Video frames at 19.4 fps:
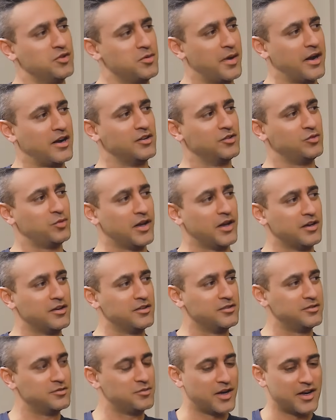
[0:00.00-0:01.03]
pedals while
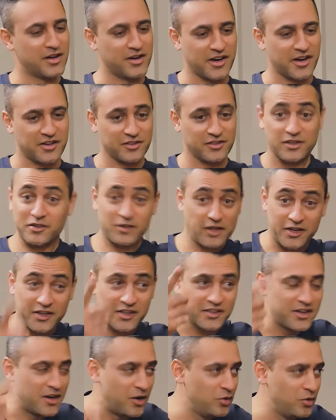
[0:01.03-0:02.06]
riding." They said, "Karke
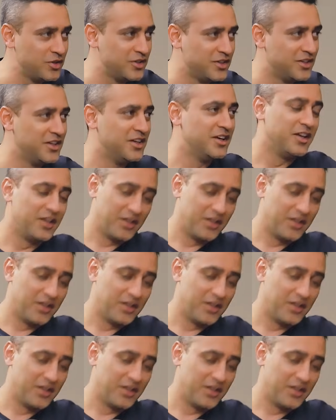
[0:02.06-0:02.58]
dikhao."